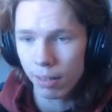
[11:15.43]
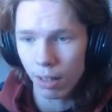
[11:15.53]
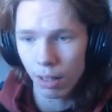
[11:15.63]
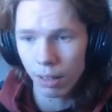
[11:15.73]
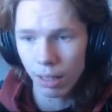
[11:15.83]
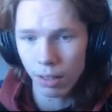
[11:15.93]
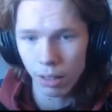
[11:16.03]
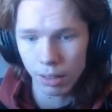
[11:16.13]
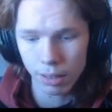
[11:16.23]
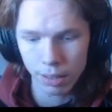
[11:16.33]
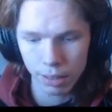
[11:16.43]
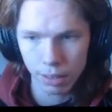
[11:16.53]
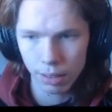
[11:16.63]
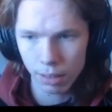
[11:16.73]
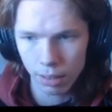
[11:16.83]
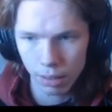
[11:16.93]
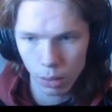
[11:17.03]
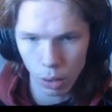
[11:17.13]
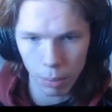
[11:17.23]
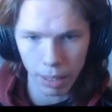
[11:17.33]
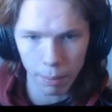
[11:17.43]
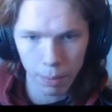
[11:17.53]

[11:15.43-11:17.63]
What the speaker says: on the darts quite a bit.